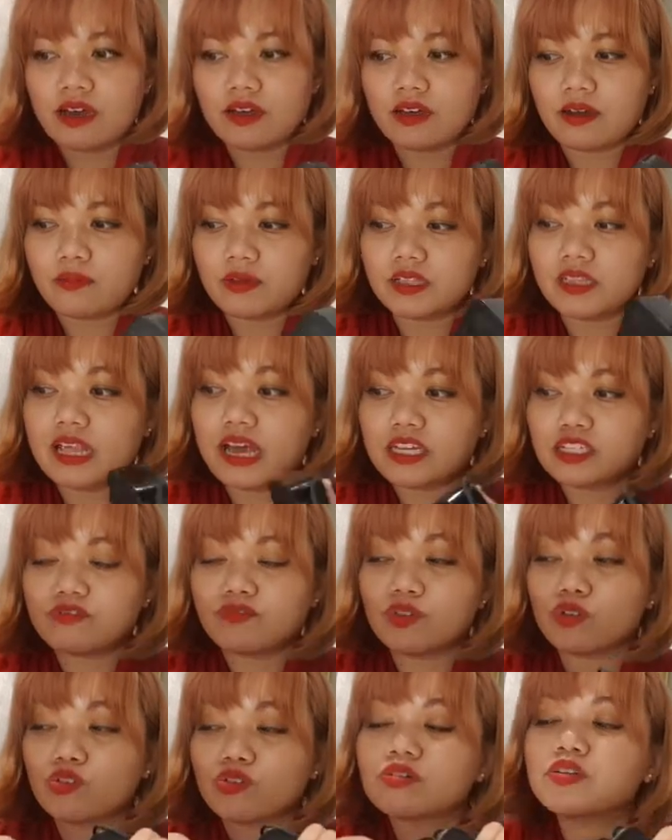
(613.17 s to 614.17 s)
I mean, last
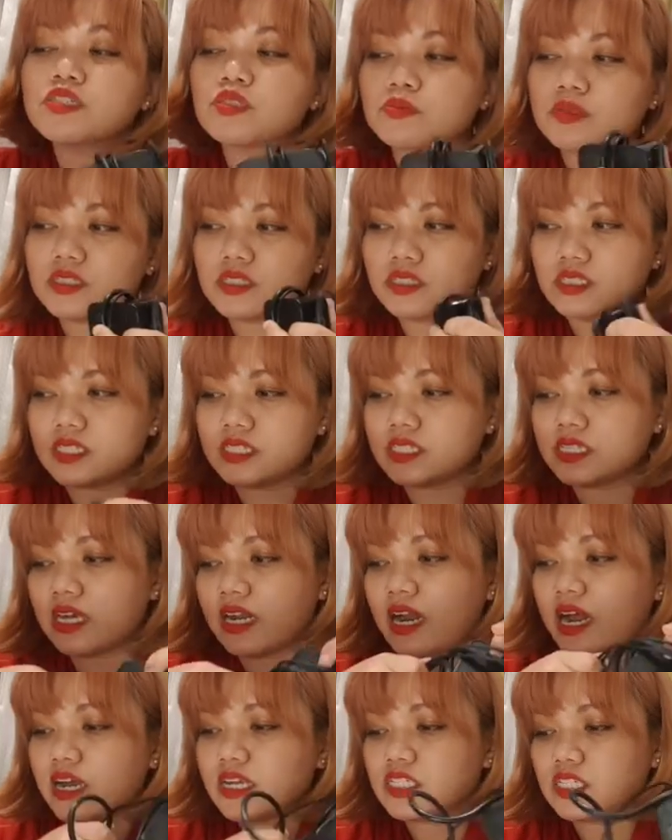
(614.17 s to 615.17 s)
few Christmases
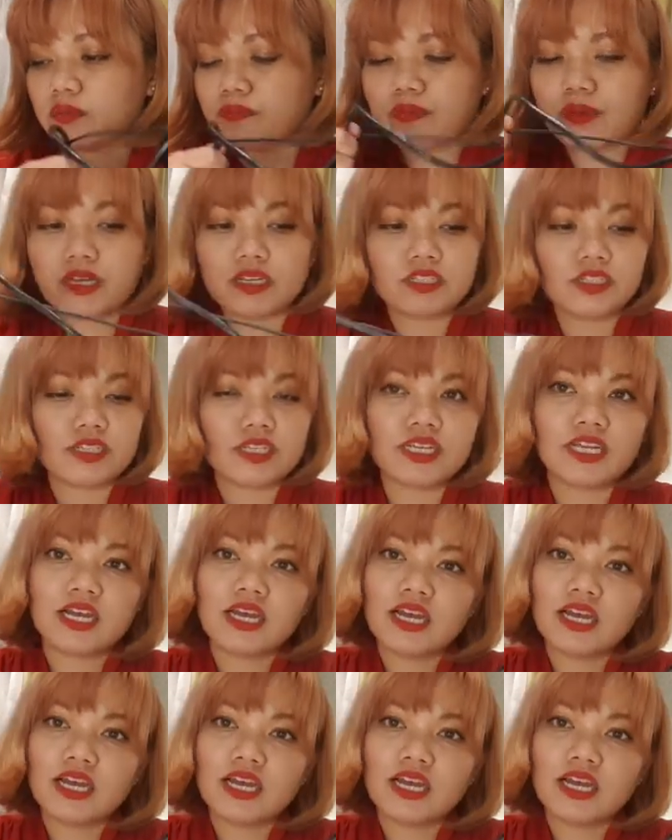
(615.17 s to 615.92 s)
that I spent